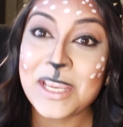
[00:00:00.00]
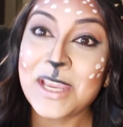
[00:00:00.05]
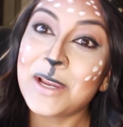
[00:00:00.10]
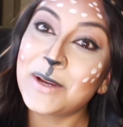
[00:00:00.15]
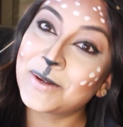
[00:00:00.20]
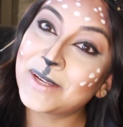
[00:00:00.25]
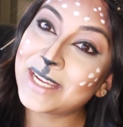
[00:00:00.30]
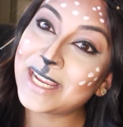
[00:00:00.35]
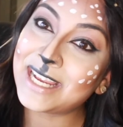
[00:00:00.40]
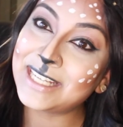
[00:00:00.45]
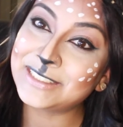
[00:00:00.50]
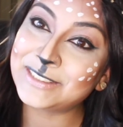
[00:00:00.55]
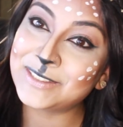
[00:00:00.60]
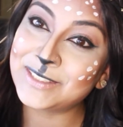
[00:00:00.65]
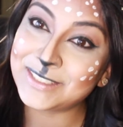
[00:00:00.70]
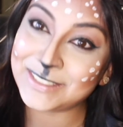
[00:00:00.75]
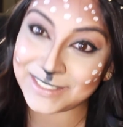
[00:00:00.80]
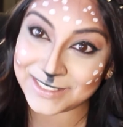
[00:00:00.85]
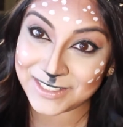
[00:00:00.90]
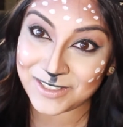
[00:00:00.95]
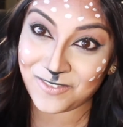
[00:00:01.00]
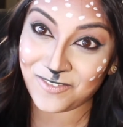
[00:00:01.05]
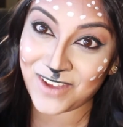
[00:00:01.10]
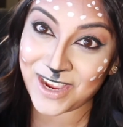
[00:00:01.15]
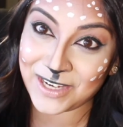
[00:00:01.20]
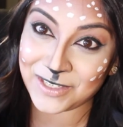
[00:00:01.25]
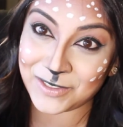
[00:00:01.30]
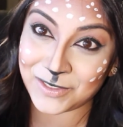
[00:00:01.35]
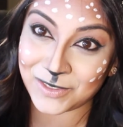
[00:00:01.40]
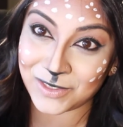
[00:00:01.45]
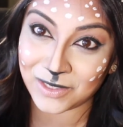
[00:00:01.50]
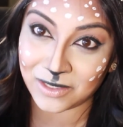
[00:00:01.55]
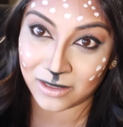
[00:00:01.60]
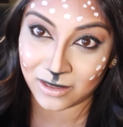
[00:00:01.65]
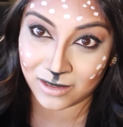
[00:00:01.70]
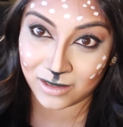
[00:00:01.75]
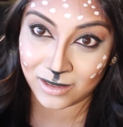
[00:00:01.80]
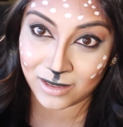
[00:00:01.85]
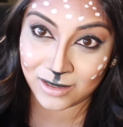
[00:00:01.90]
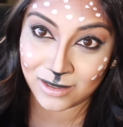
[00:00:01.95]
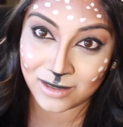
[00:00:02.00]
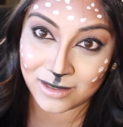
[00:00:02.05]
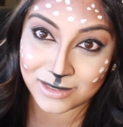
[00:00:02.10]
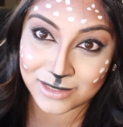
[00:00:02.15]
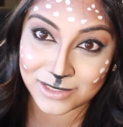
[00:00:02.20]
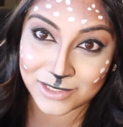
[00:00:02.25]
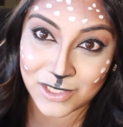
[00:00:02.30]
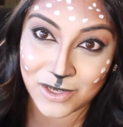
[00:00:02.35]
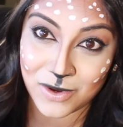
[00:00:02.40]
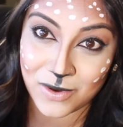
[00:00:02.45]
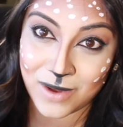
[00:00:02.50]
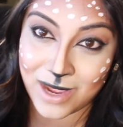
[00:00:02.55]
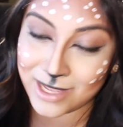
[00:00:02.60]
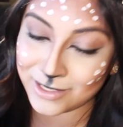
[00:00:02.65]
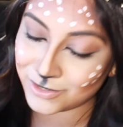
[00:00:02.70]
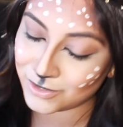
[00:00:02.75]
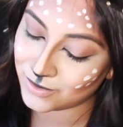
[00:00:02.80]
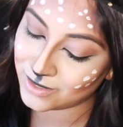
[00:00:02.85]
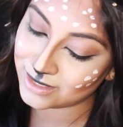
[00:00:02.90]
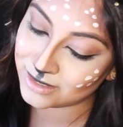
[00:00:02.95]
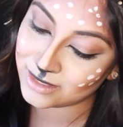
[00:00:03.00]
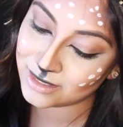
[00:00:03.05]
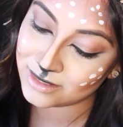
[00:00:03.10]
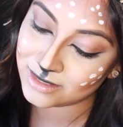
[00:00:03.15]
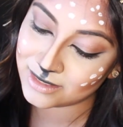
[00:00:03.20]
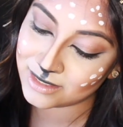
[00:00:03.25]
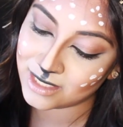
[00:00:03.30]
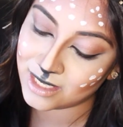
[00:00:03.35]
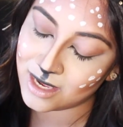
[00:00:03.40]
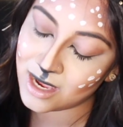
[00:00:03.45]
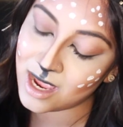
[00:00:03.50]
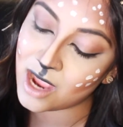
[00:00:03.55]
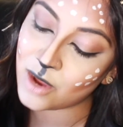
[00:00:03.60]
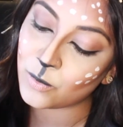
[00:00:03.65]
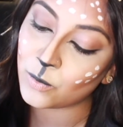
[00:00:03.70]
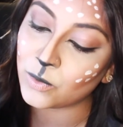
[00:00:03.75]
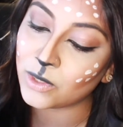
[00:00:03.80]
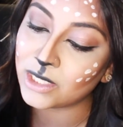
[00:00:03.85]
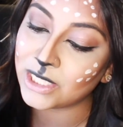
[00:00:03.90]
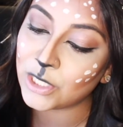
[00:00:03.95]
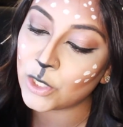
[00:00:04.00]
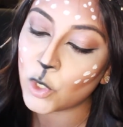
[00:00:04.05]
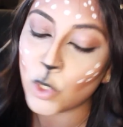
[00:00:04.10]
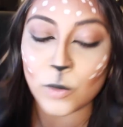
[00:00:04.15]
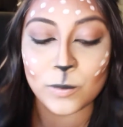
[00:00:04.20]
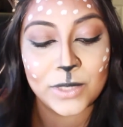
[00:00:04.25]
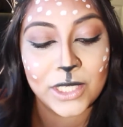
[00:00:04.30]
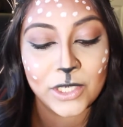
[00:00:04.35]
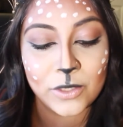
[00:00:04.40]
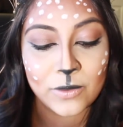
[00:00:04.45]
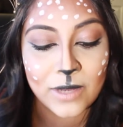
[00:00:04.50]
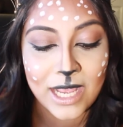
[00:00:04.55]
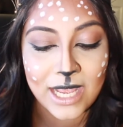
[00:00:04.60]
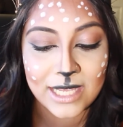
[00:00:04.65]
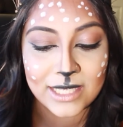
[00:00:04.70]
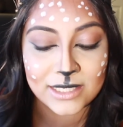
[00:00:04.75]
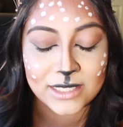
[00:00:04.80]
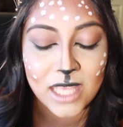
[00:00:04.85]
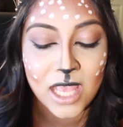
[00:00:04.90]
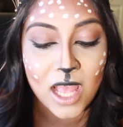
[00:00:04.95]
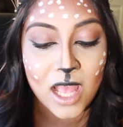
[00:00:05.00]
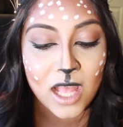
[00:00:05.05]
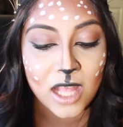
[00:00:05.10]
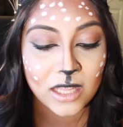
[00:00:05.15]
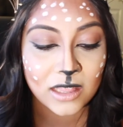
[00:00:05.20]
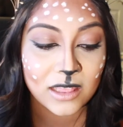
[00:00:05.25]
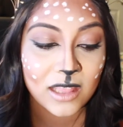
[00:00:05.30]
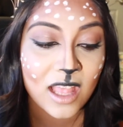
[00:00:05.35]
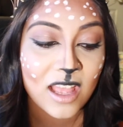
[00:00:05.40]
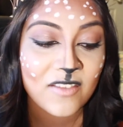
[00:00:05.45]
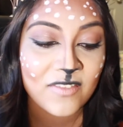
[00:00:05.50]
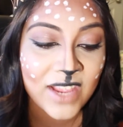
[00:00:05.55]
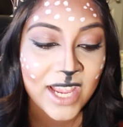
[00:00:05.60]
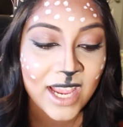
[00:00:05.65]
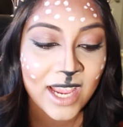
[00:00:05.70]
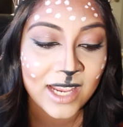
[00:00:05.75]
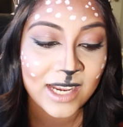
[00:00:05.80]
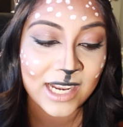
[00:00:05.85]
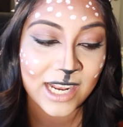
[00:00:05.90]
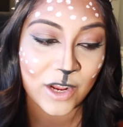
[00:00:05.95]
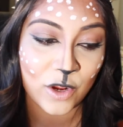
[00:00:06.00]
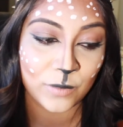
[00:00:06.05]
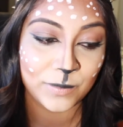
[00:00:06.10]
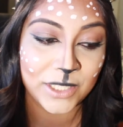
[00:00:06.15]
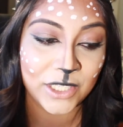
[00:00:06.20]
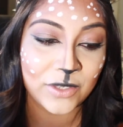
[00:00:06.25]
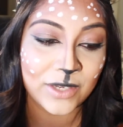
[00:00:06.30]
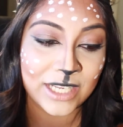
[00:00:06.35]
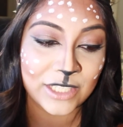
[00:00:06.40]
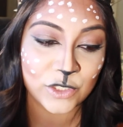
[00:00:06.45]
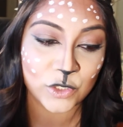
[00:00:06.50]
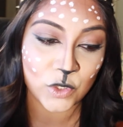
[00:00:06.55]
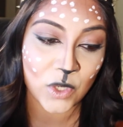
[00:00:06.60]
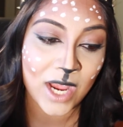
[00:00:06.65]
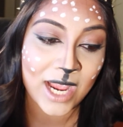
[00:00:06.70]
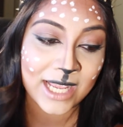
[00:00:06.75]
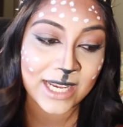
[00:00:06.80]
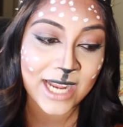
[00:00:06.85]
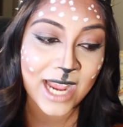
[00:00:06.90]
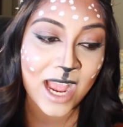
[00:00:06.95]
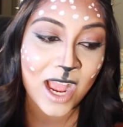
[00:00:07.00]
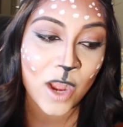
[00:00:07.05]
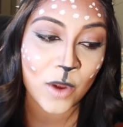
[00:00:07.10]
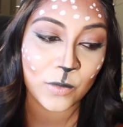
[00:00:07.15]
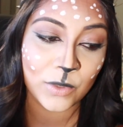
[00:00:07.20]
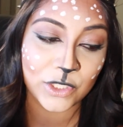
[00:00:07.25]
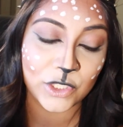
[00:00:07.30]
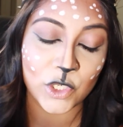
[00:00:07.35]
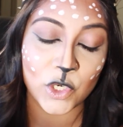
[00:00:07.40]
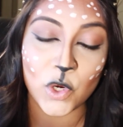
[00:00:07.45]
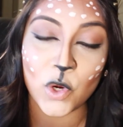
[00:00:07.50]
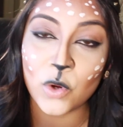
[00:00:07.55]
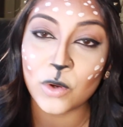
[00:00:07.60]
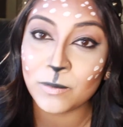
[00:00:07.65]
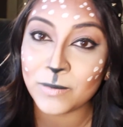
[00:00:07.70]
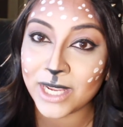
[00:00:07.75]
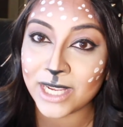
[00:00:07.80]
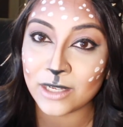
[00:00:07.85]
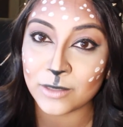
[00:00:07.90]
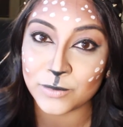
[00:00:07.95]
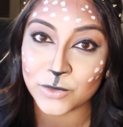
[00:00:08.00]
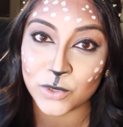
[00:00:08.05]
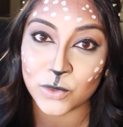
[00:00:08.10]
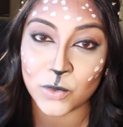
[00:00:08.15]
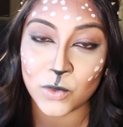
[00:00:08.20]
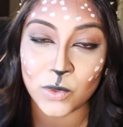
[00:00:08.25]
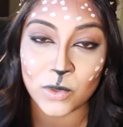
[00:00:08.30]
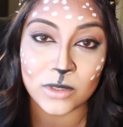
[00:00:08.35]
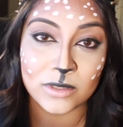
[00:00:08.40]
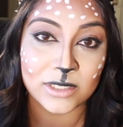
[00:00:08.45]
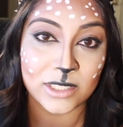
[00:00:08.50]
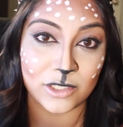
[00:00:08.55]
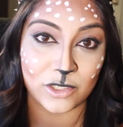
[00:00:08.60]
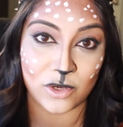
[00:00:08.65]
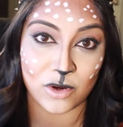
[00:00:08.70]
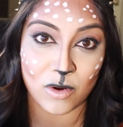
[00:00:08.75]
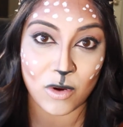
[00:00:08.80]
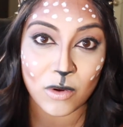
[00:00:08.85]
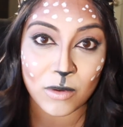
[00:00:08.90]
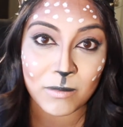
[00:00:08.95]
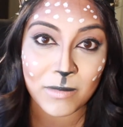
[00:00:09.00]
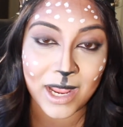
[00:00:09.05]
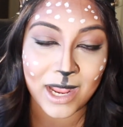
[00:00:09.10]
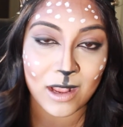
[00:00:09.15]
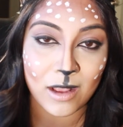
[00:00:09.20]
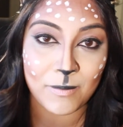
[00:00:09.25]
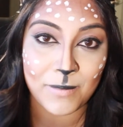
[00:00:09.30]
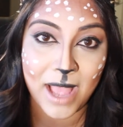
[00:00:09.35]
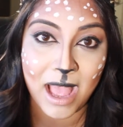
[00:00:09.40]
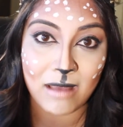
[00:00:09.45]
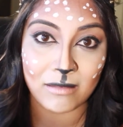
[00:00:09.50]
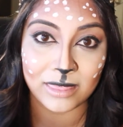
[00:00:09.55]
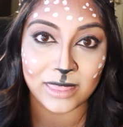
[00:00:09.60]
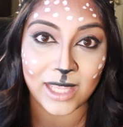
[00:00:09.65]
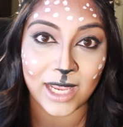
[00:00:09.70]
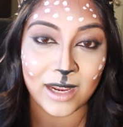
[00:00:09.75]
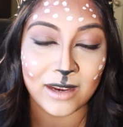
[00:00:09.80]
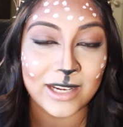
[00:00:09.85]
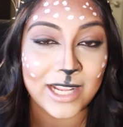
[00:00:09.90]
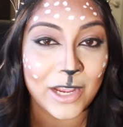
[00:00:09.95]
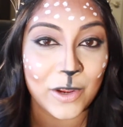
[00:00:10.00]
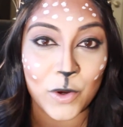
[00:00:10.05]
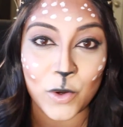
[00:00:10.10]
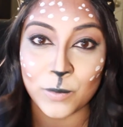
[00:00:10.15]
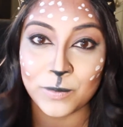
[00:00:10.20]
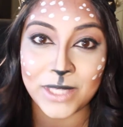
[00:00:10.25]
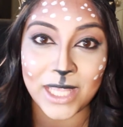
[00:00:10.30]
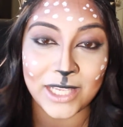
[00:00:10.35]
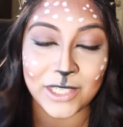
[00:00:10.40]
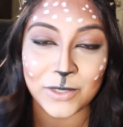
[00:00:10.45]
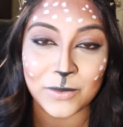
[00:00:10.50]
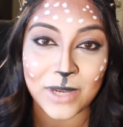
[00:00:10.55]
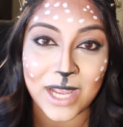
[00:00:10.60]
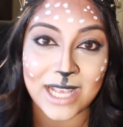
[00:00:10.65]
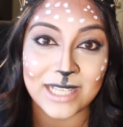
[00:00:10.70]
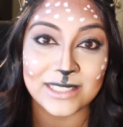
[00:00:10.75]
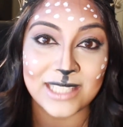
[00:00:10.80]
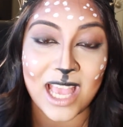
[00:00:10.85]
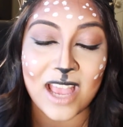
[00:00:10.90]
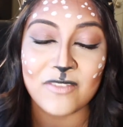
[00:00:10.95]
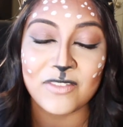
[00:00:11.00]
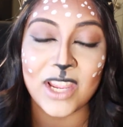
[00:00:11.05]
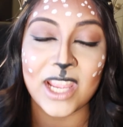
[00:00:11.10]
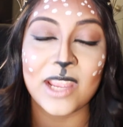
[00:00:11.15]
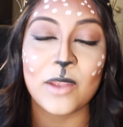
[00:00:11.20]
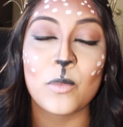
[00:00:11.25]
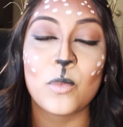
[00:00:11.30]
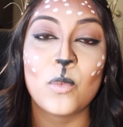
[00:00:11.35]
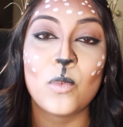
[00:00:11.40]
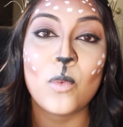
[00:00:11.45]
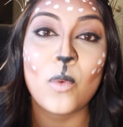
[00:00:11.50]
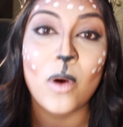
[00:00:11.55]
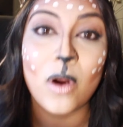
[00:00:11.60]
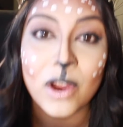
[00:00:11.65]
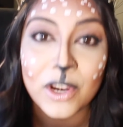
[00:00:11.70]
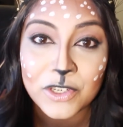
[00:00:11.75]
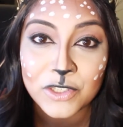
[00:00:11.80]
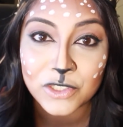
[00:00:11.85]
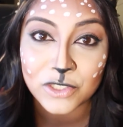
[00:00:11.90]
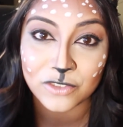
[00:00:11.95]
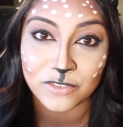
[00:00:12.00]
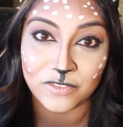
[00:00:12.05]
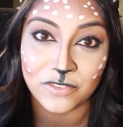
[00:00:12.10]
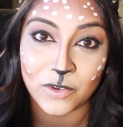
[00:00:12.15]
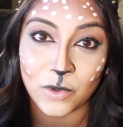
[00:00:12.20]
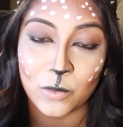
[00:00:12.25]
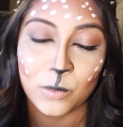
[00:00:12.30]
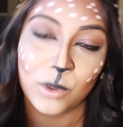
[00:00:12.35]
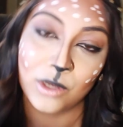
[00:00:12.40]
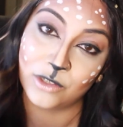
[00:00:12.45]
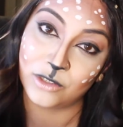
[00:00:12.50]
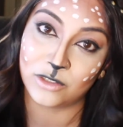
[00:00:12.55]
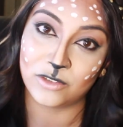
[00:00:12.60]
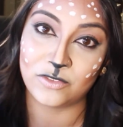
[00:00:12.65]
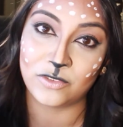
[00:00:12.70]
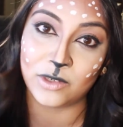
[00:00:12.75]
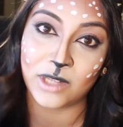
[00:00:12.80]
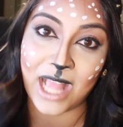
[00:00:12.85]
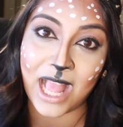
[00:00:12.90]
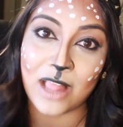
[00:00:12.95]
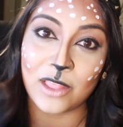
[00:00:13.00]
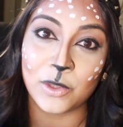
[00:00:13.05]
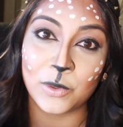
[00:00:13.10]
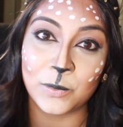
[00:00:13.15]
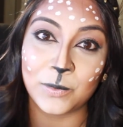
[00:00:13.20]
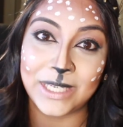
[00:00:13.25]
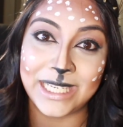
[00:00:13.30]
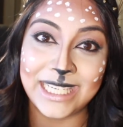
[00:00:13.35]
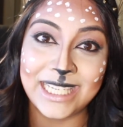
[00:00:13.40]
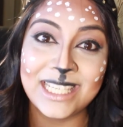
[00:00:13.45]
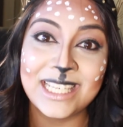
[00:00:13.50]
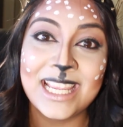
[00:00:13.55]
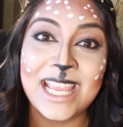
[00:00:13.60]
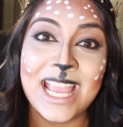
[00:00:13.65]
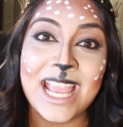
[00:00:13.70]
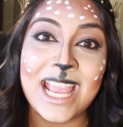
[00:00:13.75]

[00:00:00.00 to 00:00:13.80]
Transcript: Okay guys, so this is the final look. So as you guys can see, I really hope that you guys love it, and I hope that you guys try it out with your own makeup tools and your own makeup out there, and I hope that you guys have a wonderful, wonderful Halloween,